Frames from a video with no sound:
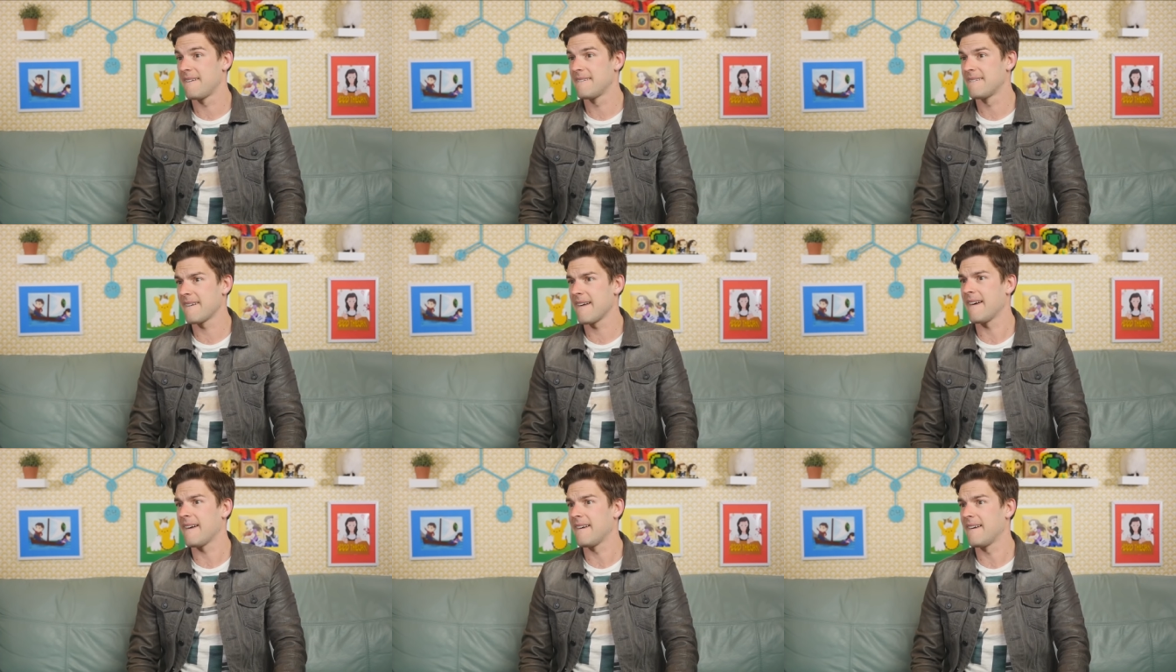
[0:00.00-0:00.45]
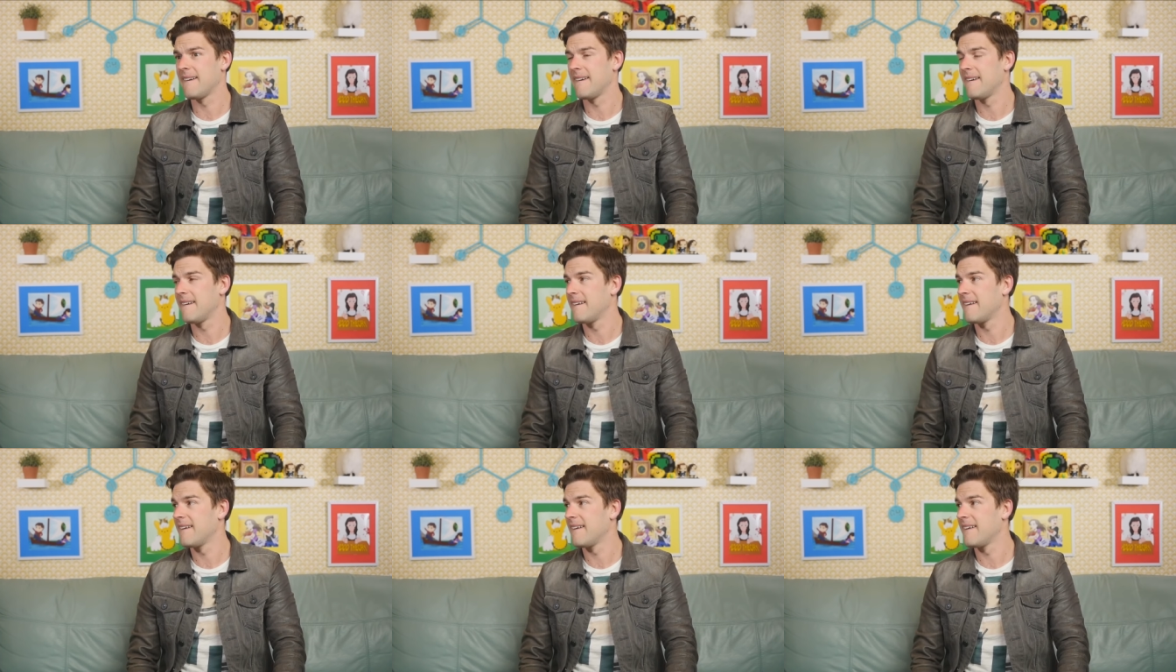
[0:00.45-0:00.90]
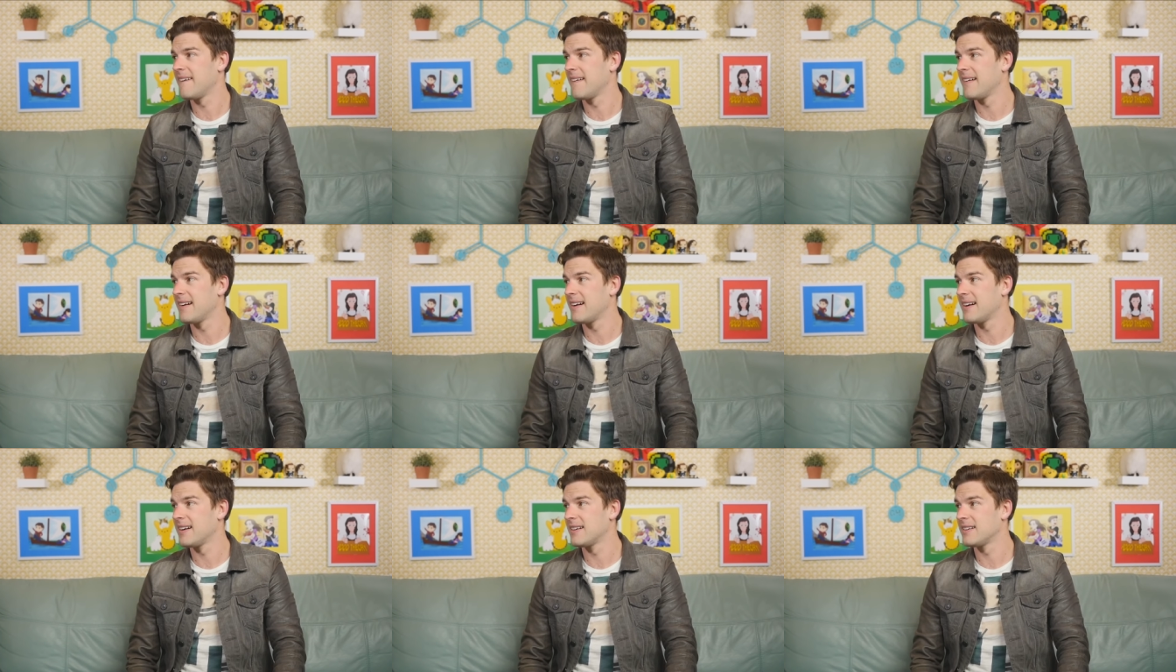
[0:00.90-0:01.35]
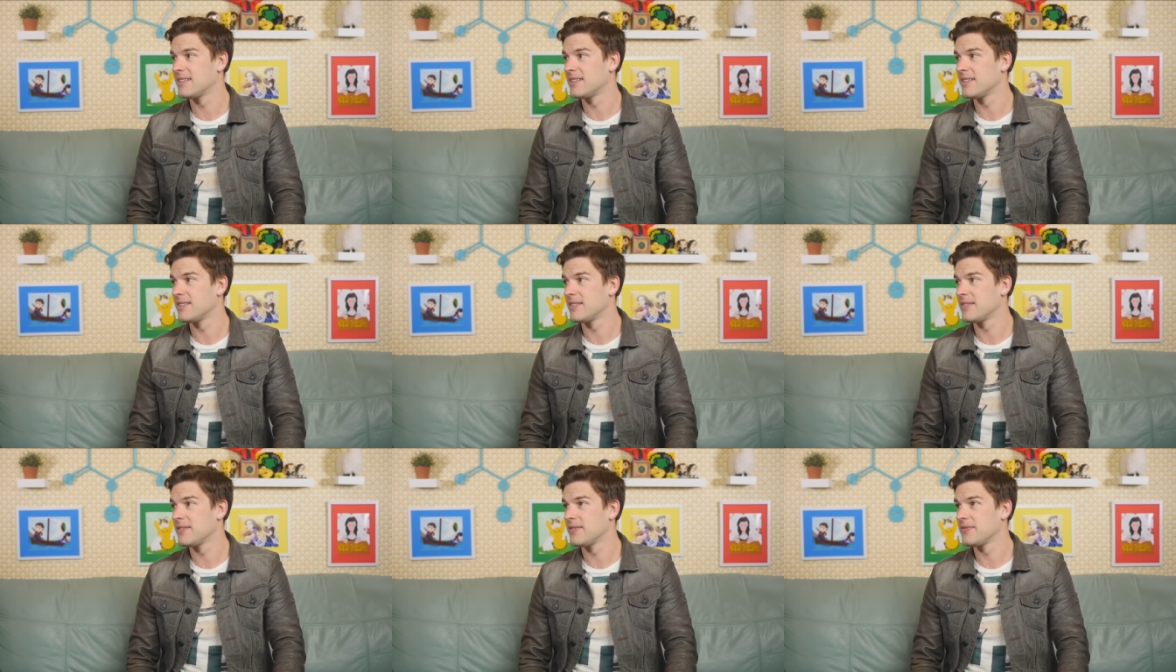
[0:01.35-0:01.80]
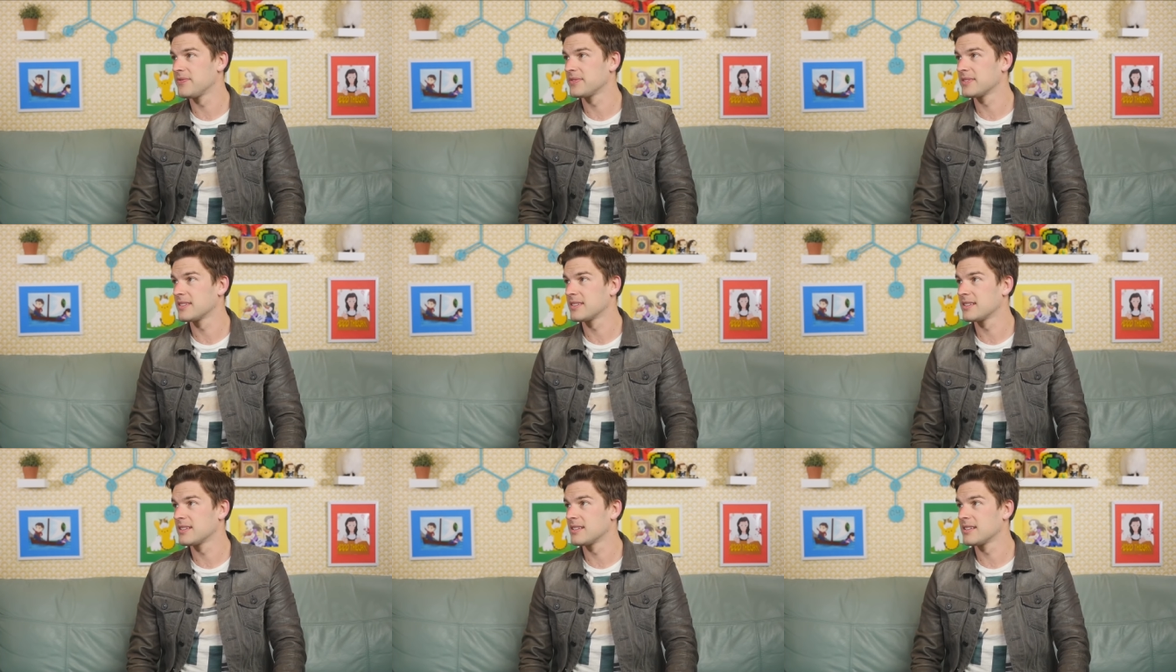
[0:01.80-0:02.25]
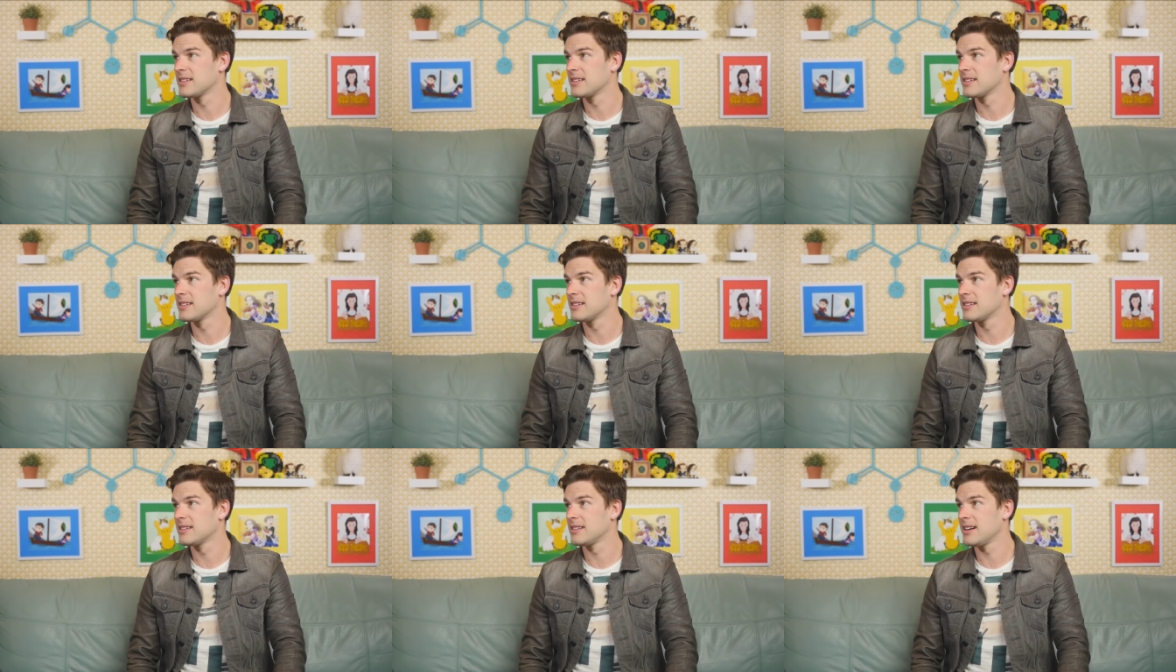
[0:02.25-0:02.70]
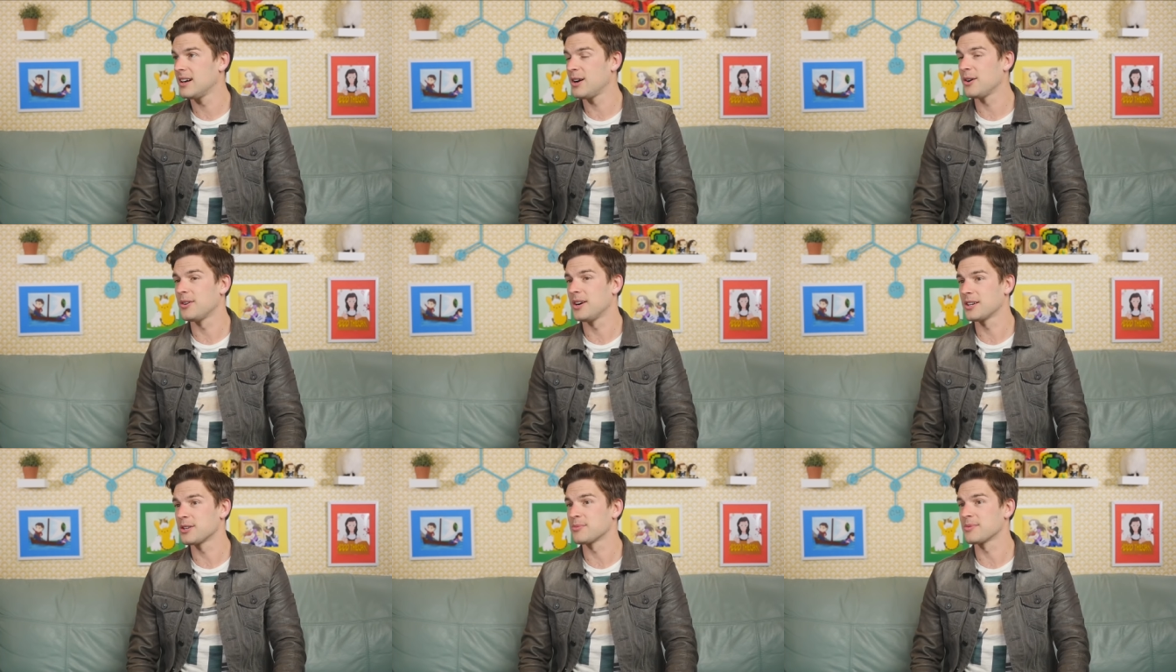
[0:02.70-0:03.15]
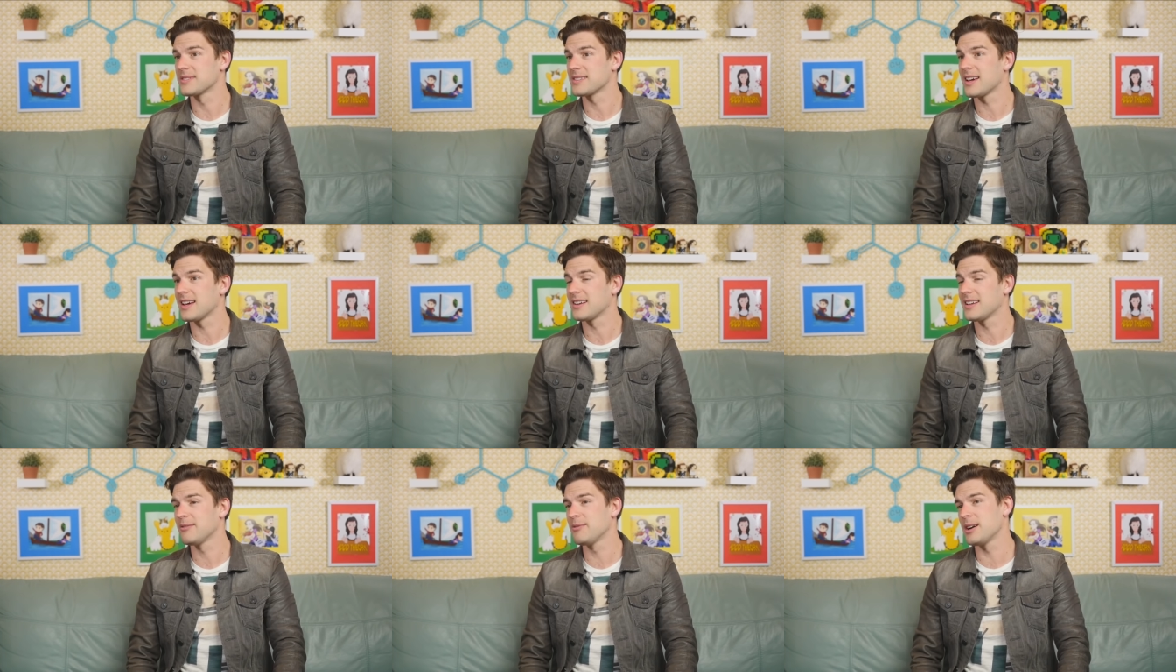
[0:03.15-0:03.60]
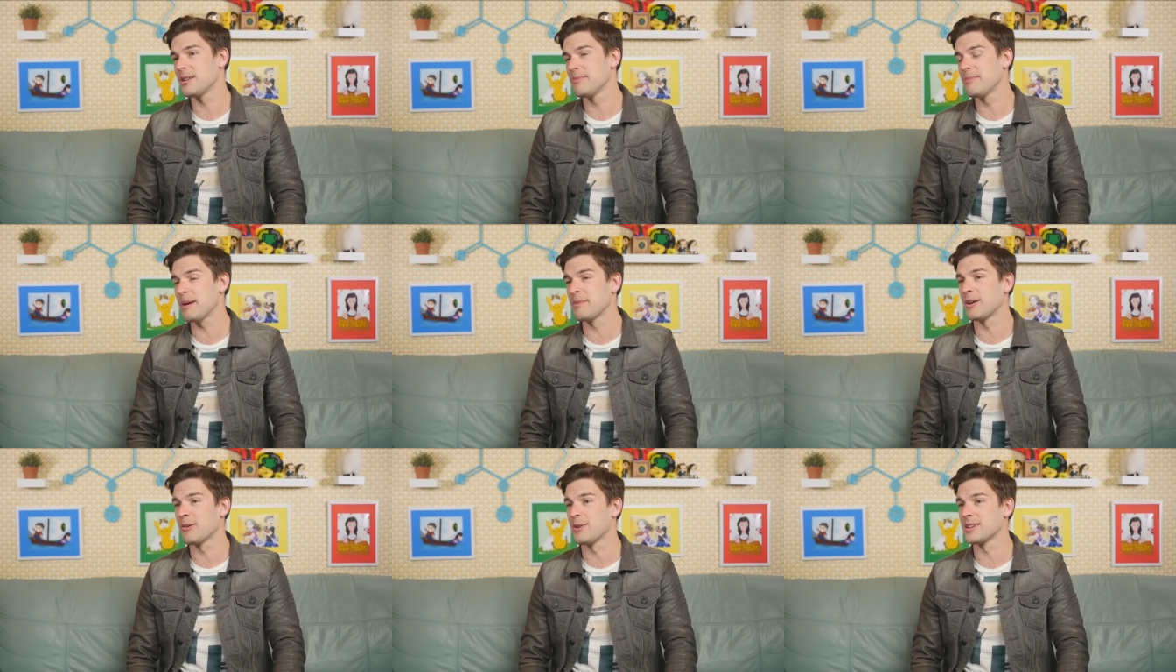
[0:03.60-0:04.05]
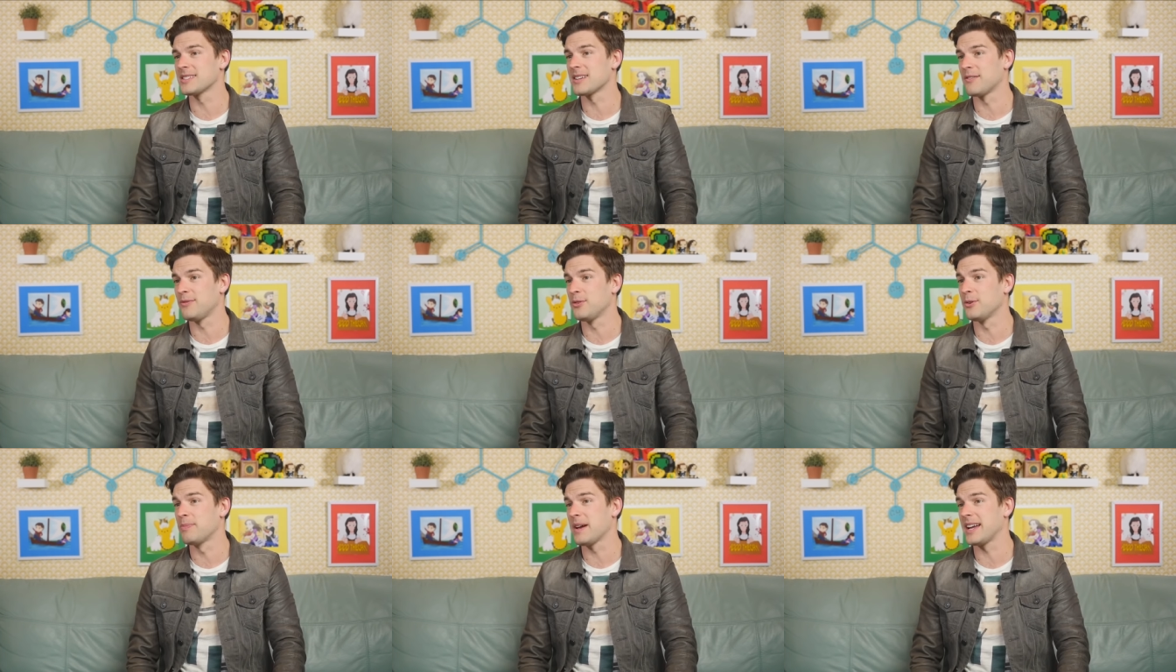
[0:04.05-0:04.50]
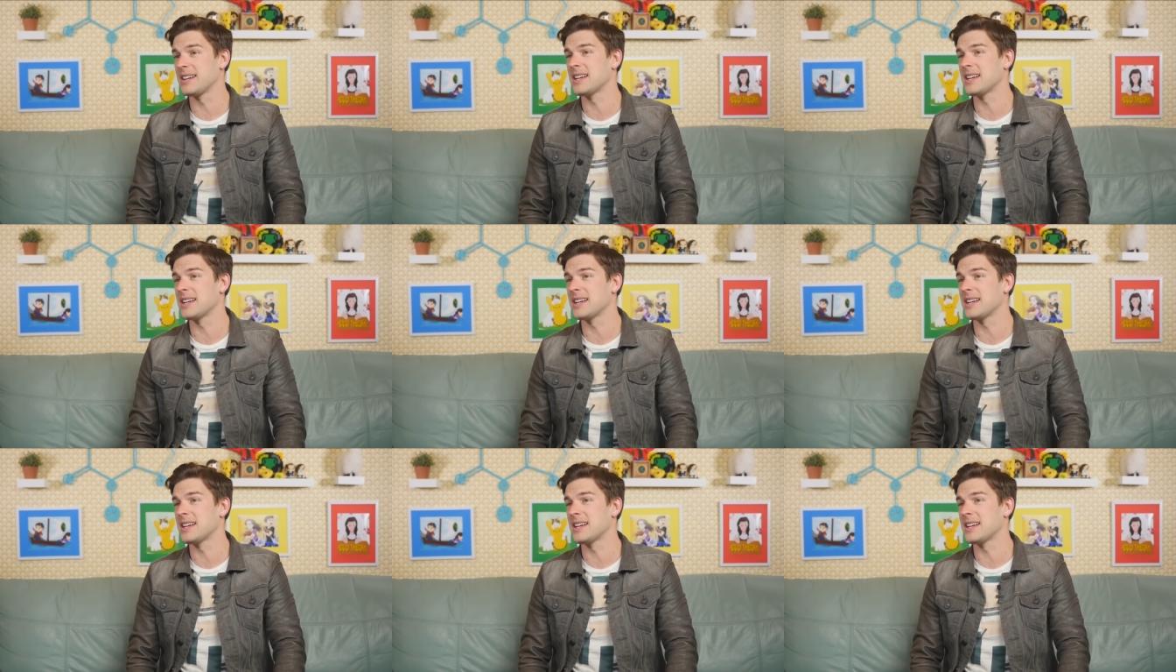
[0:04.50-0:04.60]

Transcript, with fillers: Yeah. No, I, I believe that fully. Oh, 100 yeah. percent. Well, maybe oh it wasn't gosh. a full page.